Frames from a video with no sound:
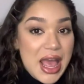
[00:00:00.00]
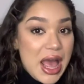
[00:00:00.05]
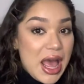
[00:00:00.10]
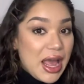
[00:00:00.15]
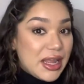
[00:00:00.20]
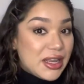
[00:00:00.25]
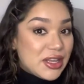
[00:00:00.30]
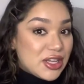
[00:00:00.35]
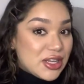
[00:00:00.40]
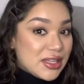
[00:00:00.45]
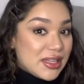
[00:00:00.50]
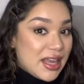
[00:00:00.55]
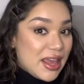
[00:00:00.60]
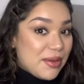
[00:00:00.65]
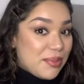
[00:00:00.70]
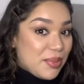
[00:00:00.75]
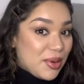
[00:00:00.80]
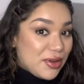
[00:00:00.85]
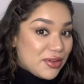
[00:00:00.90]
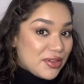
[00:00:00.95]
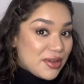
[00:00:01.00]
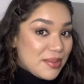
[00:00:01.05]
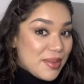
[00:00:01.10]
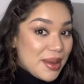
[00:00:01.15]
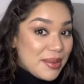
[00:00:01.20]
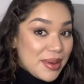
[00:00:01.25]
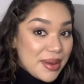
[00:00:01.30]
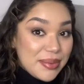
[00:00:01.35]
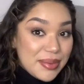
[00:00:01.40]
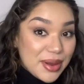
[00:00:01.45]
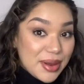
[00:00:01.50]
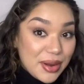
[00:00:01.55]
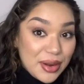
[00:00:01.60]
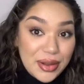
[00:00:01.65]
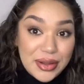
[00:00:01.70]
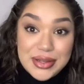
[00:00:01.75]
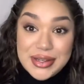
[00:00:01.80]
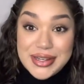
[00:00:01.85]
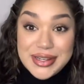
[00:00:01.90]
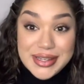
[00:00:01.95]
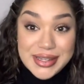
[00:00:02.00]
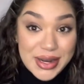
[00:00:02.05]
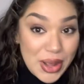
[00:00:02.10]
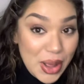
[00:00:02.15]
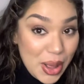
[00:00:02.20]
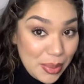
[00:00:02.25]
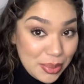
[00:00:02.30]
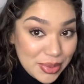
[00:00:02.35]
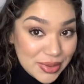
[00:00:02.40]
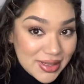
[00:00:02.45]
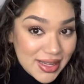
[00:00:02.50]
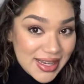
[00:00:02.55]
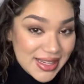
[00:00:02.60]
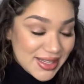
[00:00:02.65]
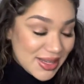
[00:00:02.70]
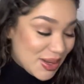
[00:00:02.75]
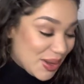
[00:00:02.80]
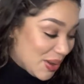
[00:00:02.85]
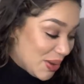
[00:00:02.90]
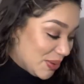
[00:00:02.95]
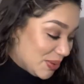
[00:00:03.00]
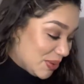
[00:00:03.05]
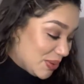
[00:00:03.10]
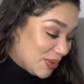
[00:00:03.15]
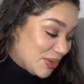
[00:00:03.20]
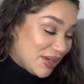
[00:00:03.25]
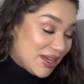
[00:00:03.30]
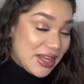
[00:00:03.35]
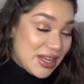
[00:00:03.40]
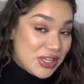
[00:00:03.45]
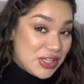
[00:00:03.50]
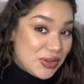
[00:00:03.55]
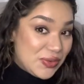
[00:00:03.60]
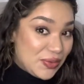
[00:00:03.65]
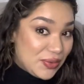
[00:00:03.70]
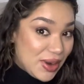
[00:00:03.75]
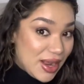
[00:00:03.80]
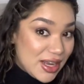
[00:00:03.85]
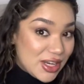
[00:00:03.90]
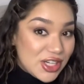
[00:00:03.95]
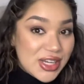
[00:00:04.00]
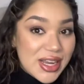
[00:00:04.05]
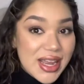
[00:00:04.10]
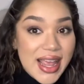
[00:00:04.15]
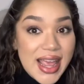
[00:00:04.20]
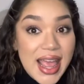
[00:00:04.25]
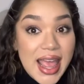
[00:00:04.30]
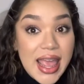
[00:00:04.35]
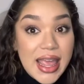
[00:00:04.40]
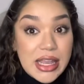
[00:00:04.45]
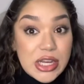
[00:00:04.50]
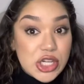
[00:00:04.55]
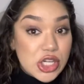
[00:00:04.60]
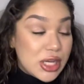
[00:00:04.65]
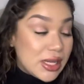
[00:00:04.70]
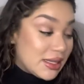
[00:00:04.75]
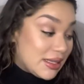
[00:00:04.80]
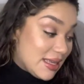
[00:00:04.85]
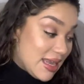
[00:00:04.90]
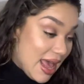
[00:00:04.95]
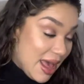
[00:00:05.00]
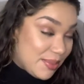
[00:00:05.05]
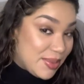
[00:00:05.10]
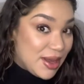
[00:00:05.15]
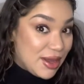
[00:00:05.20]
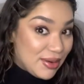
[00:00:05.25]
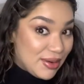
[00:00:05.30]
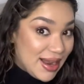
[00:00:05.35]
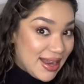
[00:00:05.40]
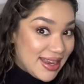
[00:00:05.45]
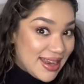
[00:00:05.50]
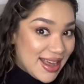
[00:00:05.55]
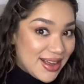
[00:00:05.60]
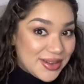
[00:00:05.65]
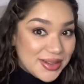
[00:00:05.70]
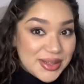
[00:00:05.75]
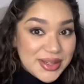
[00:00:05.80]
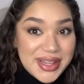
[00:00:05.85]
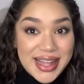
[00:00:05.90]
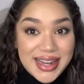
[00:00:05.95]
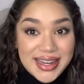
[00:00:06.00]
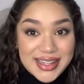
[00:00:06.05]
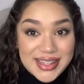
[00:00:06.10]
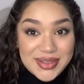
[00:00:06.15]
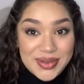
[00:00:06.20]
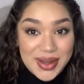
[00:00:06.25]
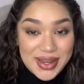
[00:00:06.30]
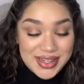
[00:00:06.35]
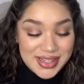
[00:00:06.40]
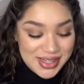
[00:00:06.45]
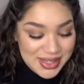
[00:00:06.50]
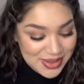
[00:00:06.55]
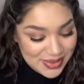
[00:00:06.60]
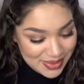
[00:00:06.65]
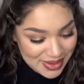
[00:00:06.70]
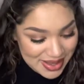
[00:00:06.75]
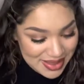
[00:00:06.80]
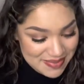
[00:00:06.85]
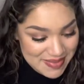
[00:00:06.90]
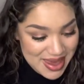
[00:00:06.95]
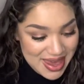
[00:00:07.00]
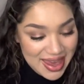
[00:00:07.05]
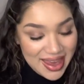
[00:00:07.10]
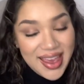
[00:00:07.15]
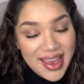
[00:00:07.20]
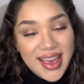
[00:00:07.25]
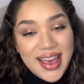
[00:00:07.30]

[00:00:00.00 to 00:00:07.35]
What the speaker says: I just gave birth to my baby girl just a couple days ago, so she is fresh and she is napping right now, so that is why she's with me.